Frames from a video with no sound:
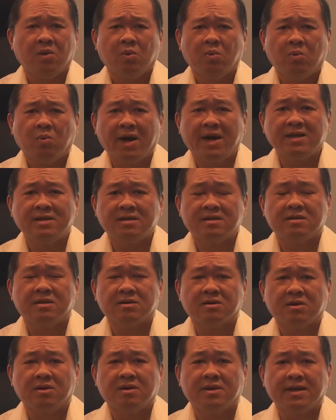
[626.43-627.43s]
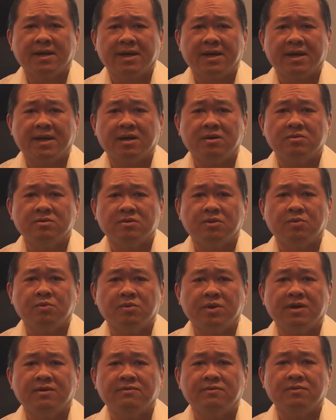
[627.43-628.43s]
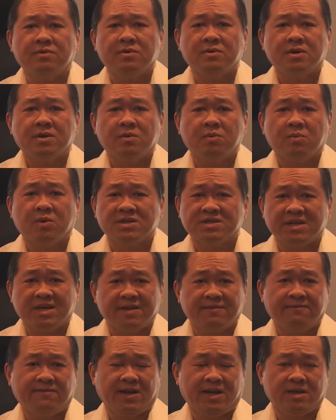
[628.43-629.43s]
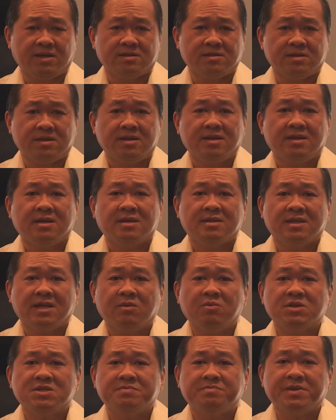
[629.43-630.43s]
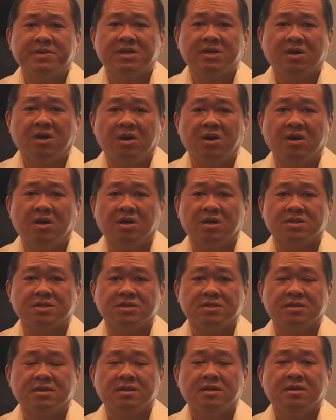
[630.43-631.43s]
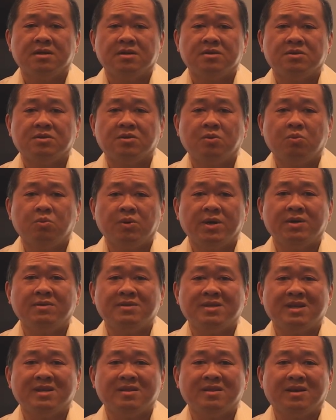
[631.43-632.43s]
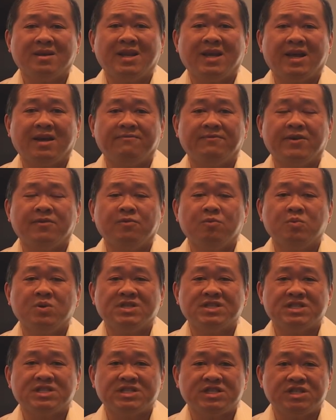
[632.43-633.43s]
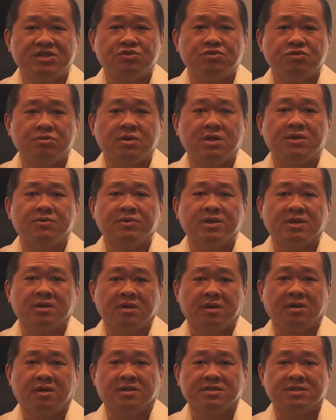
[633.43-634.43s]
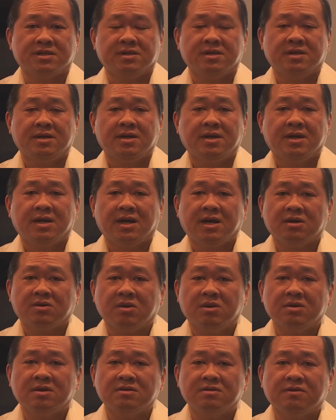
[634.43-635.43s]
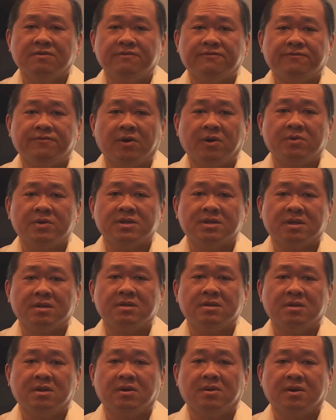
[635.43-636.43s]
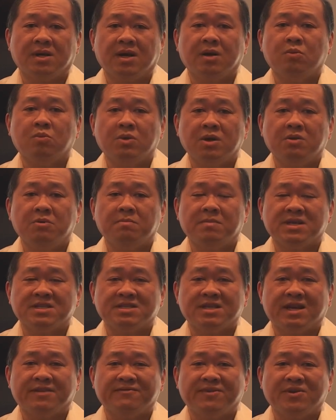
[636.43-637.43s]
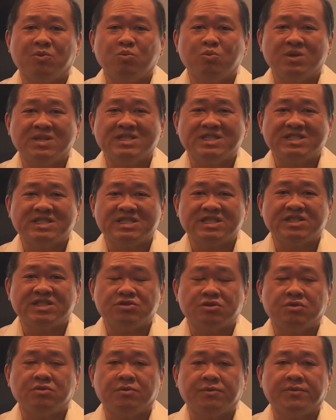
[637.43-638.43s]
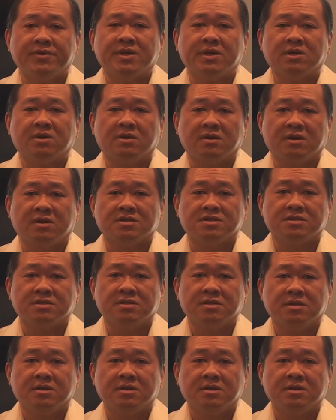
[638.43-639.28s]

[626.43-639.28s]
Why did the court hold the will was invalid? That was because the will did not have a residuary clause. According to Florida law, a will must have a residuary clause.